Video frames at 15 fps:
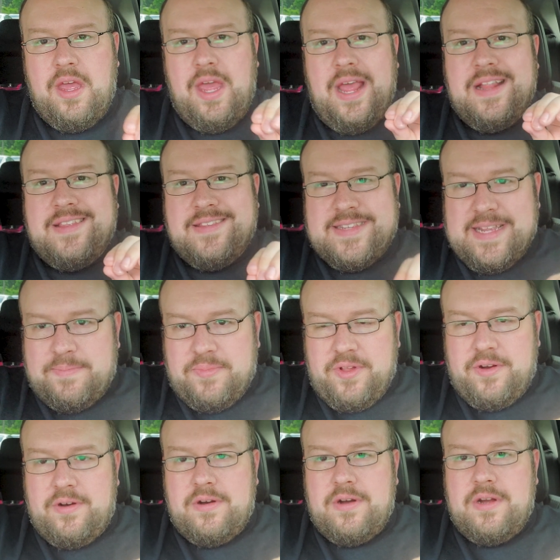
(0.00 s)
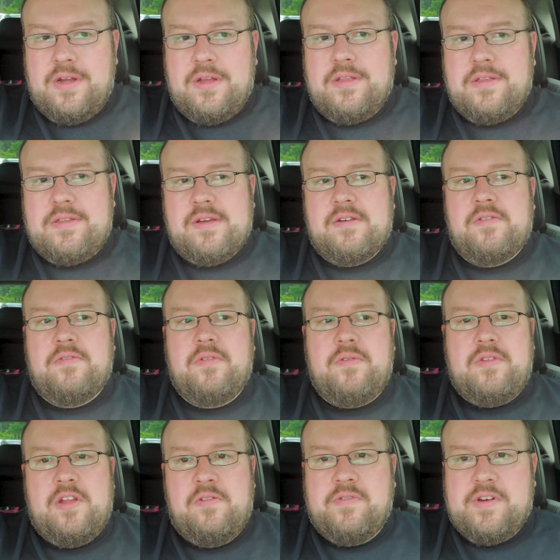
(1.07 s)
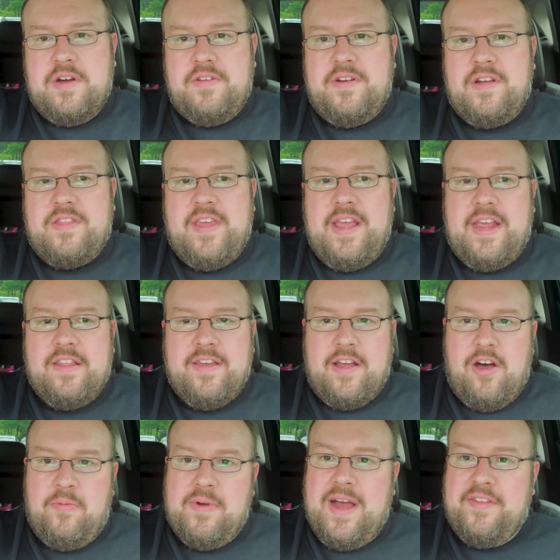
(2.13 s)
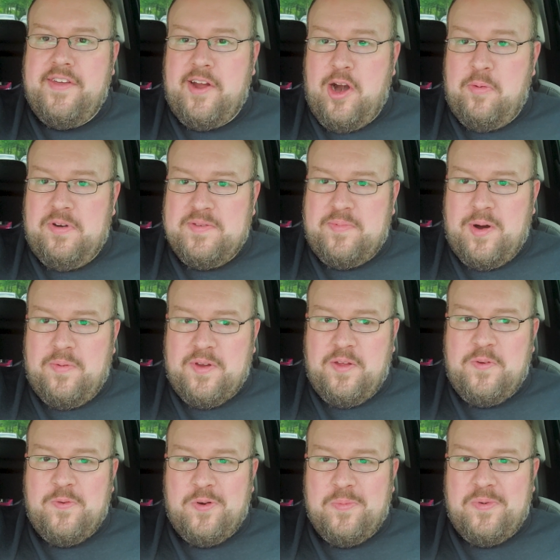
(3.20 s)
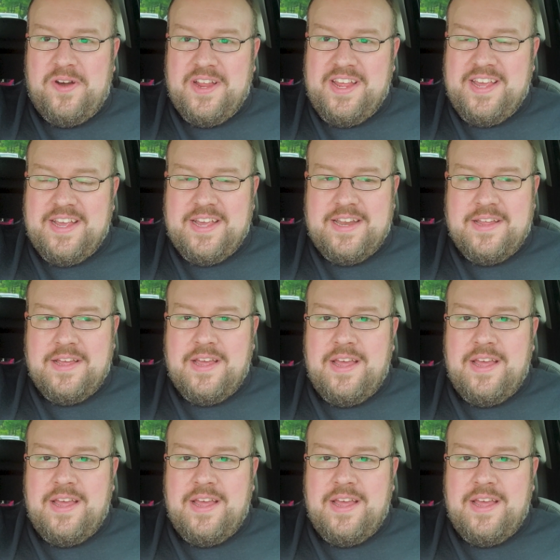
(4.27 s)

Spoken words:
It's similar. So don't go there thinking like, oh, I'm going to have that Herbert's barbecue cornbread again.